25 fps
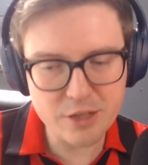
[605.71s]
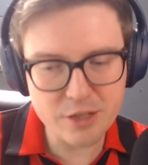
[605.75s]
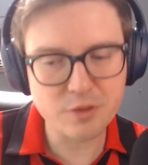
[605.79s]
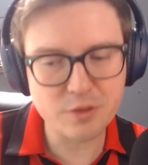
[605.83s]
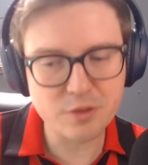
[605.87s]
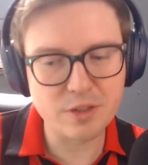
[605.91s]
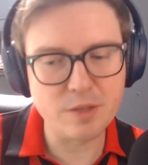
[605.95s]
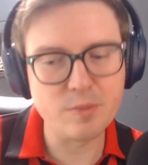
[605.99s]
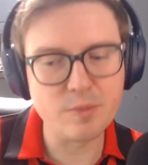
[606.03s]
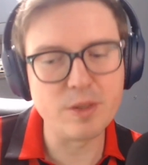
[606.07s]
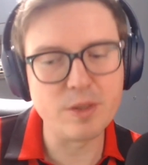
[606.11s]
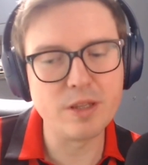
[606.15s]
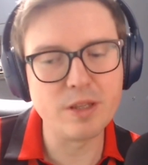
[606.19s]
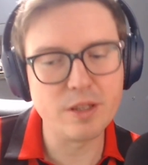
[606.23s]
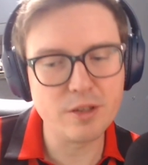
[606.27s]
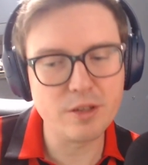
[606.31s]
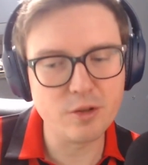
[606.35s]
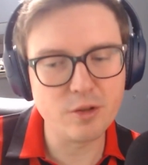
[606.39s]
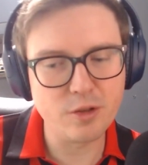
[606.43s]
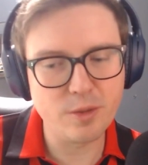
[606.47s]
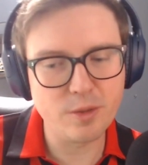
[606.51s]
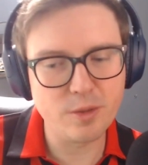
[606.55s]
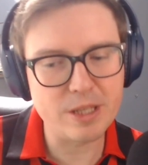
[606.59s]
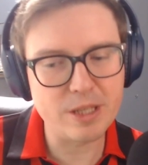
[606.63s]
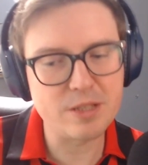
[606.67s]
national team, and that
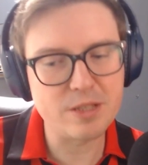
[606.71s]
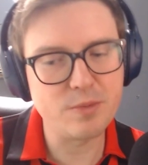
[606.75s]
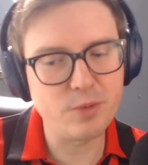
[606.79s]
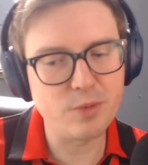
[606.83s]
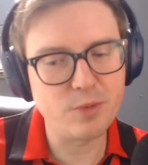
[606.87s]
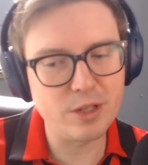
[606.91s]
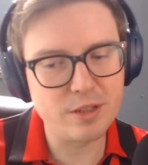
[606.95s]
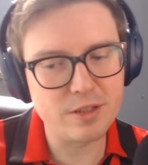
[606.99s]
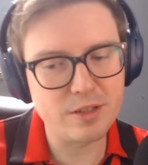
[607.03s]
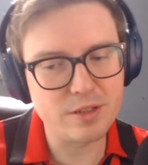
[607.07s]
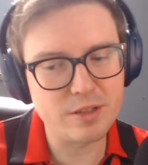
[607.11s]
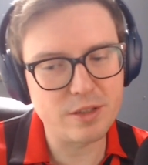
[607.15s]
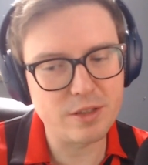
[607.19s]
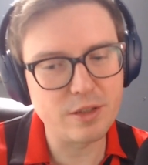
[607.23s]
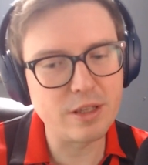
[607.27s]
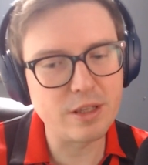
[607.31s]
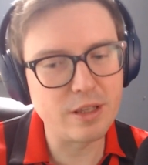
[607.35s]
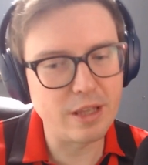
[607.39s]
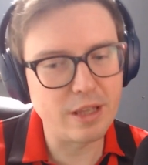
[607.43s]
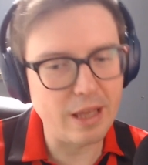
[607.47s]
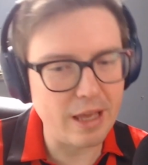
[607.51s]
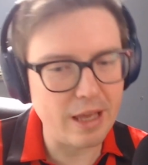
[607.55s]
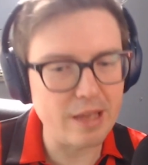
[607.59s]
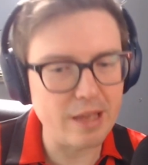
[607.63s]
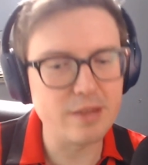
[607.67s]
you're the best and brightest
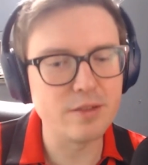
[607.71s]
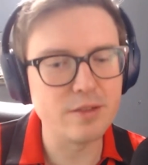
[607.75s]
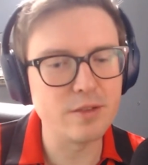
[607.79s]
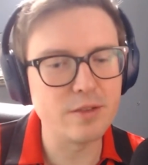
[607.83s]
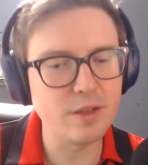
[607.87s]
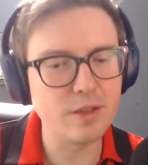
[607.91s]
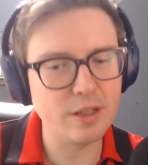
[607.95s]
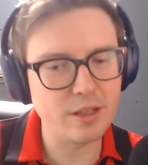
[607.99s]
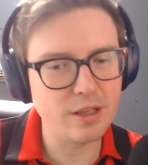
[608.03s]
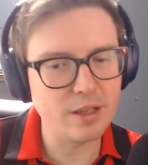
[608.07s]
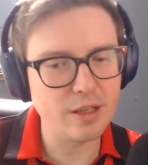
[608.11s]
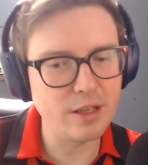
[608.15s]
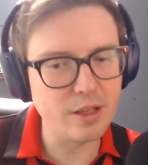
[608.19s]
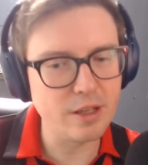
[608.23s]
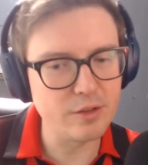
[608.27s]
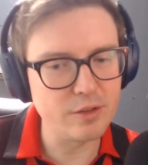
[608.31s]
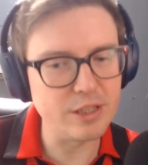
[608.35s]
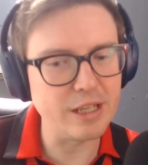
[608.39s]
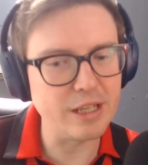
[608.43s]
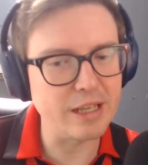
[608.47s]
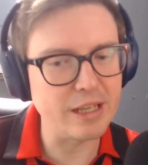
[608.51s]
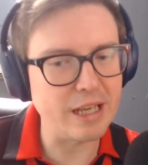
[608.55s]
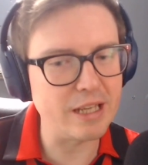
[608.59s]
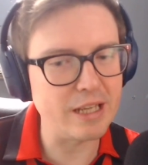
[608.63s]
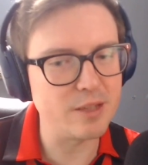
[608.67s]
get into like
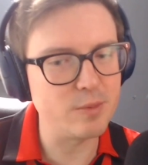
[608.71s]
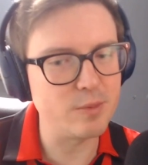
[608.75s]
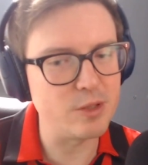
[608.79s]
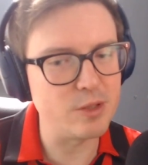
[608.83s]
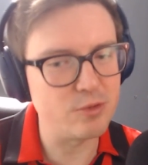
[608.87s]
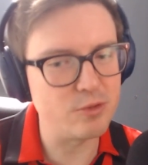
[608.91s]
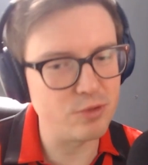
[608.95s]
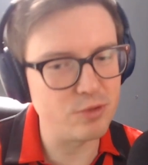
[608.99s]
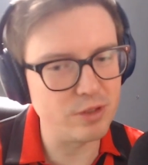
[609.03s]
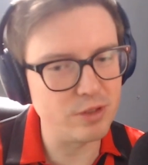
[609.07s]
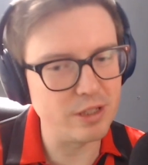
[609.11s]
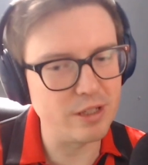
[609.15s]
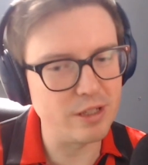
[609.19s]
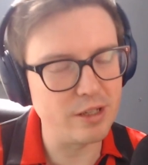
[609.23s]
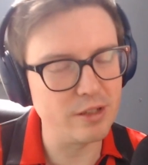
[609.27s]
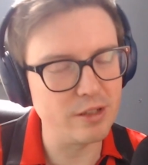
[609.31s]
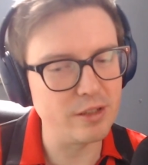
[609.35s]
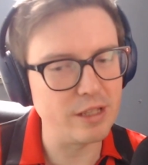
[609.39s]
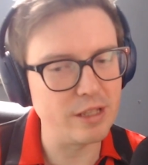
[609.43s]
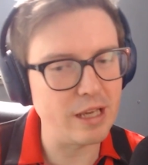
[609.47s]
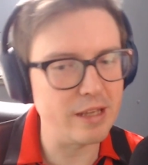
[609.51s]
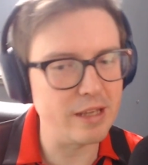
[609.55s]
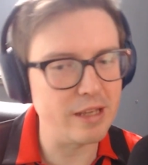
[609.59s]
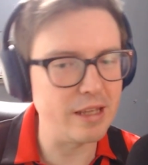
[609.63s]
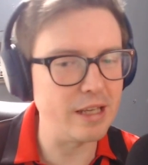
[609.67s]
elite academies really
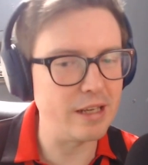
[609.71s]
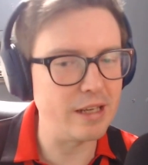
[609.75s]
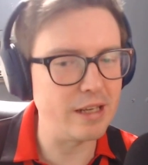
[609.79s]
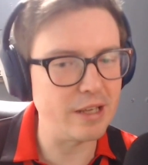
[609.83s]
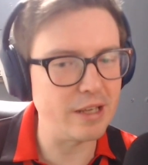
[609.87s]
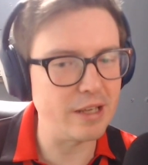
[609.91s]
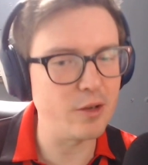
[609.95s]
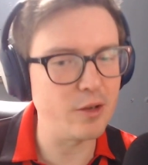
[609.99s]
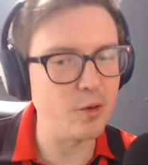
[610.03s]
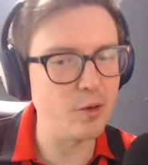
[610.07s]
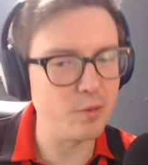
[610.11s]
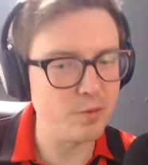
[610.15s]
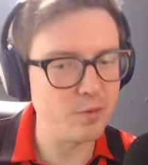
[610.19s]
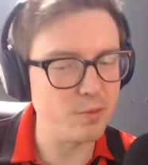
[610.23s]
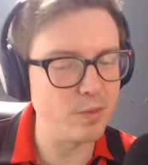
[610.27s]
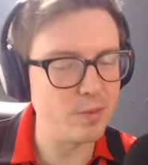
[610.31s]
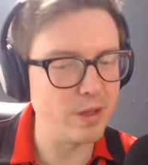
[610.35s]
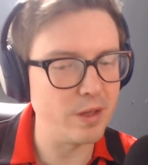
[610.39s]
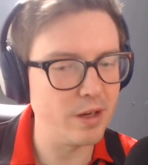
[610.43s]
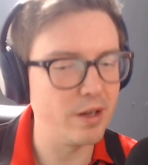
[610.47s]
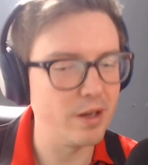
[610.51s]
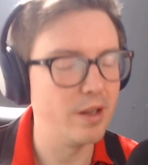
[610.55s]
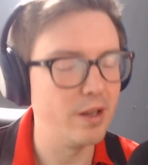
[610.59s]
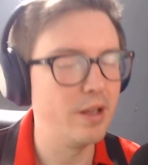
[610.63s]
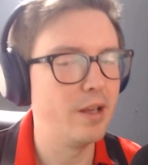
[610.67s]
early and then kick on
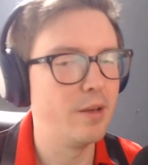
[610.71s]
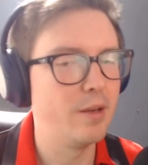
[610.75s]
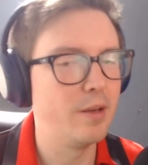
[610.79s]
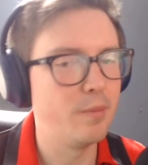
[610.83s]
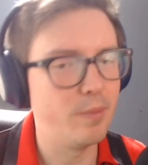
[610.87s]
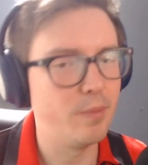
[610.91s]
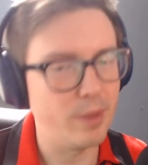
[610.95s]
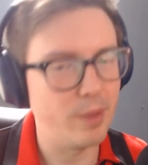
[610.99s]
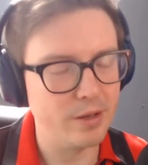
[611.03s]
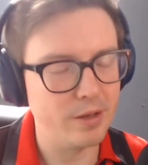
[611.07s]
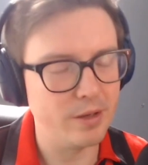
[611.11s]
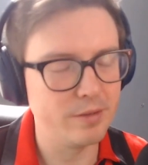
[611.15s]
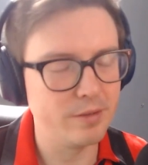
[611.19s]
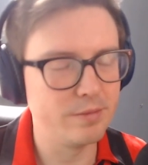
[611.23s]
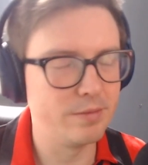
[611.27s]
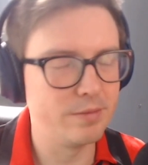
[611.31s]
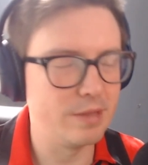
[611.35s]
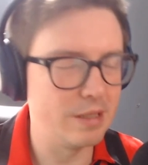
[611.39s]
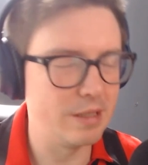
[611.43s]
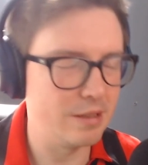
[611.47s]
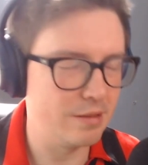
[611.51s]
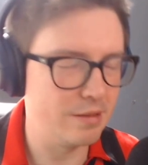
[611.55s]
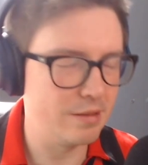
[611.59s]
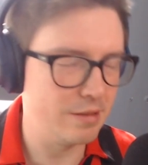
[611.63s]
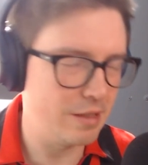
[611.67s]
from there. But
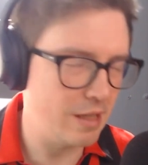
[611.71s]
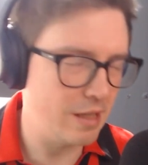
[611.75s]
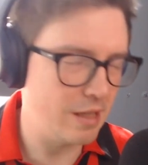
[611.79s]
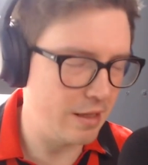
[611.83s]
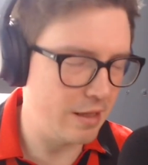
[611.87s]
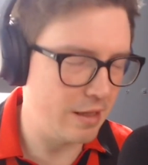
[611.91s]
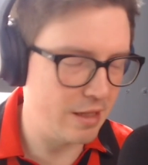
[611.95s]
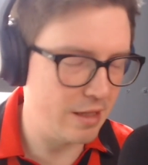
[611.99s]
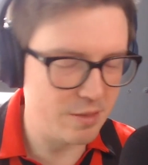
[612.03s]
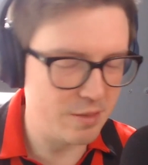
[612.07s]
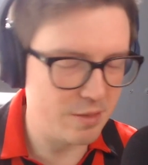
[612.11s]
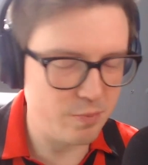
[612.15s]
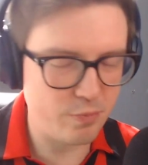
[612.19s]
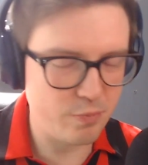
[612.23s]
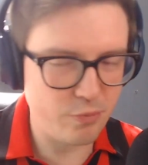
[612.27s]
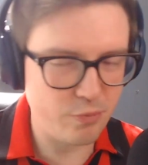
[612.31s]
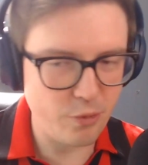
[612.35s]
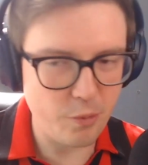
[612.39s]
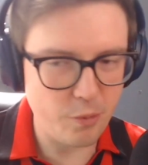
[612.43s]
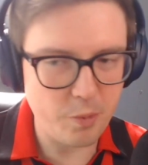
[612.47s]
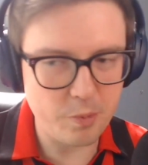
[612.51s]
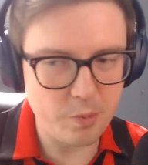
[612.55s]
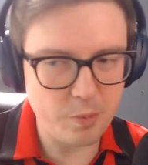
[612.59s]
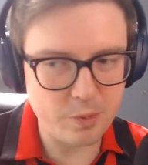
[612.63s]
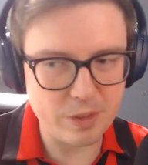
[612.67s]
it's
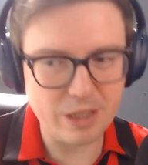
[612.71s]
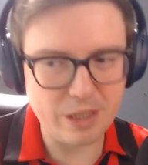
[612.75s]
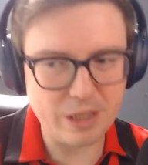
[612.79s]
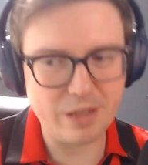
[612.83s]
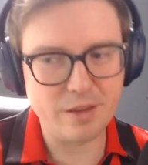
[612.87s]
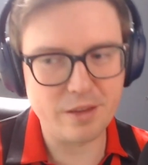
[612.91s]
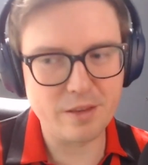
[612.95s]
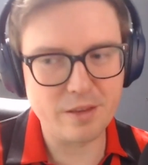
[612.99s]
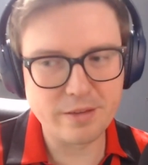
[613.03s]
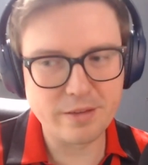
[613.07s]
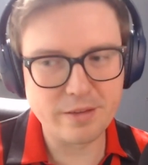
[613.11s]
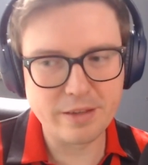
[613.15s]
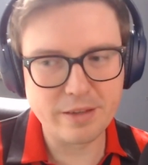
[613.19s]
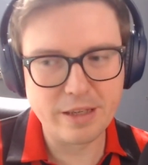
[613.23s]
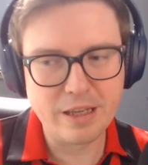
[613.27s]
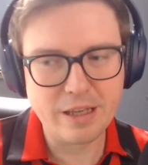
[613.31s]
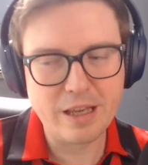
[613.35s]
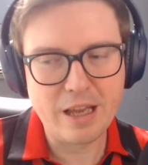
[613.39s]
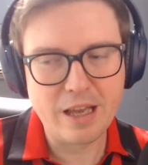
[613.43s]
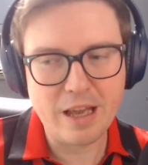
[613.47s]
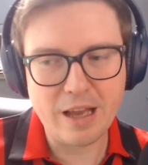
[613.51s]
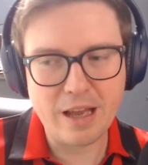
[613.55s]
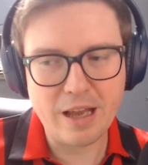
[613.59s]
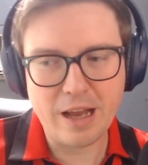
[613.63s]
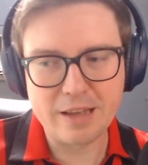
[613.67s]
probably,
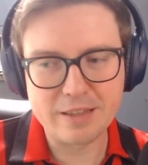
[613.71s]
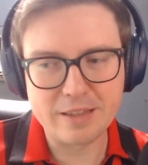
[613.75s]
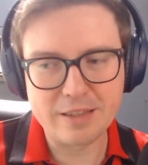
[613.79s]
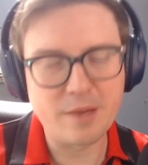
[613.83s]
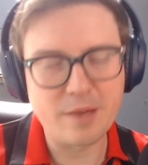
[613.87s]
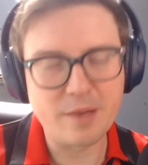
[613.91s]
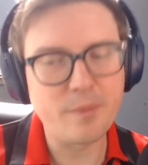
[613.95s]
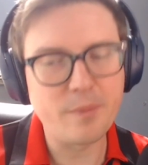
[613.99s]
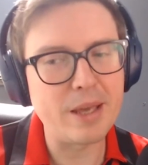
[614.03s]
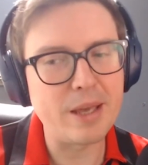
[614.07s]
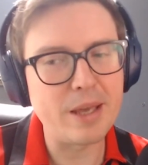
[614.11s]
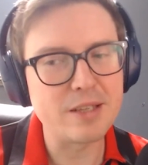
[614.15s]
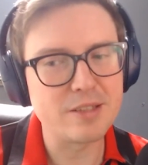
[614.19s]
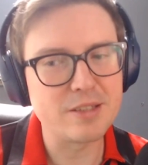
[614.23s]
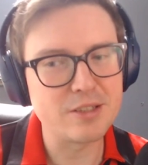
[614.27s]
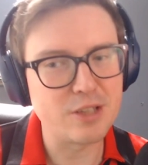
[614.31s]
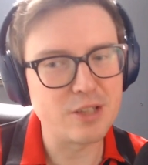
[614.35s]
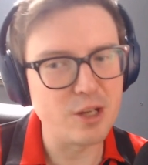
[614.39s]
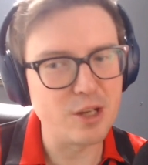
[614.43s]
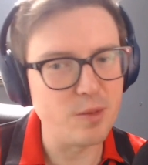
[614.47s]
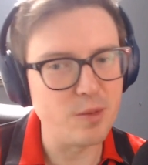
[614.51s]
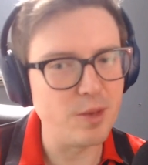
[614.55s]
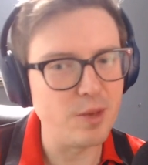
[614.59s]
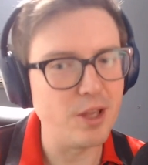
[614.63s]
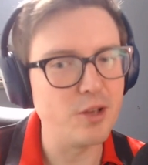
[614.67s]
I think at best
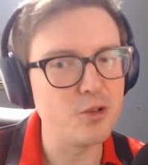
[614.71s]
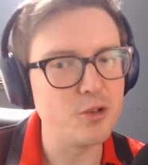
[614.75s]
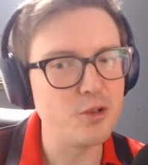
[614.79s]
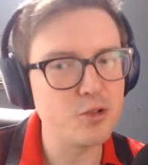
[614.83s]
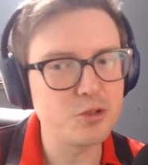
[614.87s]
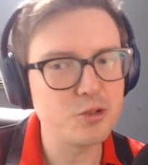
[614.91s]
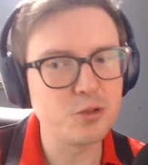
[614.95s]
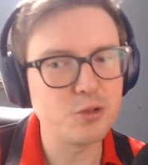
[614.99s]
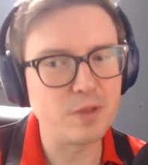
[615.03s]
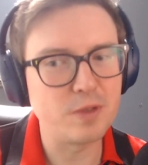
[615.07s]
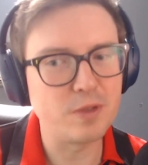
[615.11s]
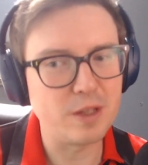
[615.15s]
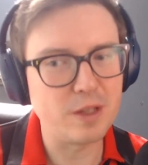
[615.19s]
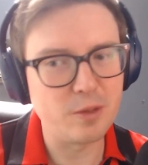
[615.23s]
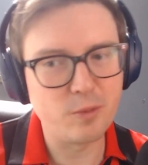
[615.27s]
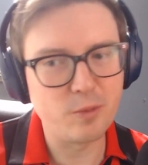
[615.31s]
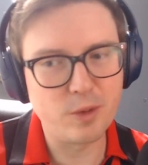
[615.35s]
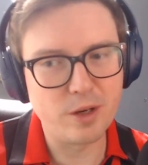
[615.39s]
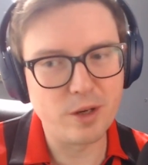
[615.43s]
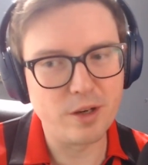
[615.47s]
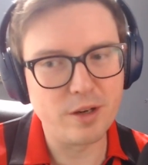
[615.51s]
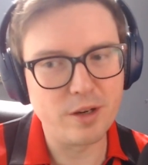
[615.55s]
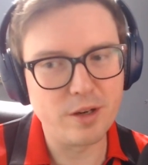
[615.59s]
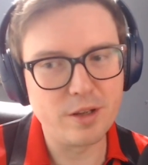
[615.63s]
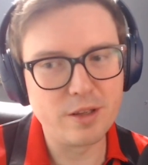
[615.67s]
it's going to be a neutral
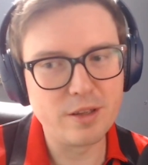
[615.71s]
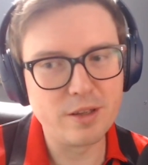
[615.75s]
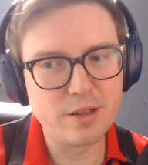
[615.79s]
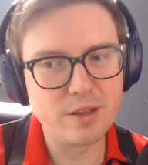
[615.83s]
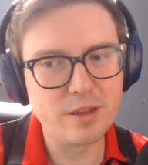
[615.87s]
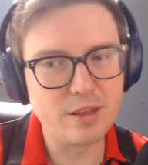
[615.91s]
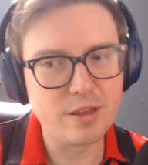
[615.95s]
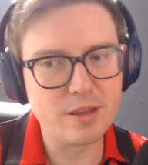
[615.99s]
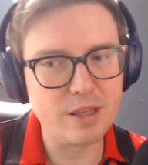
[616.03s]
thing where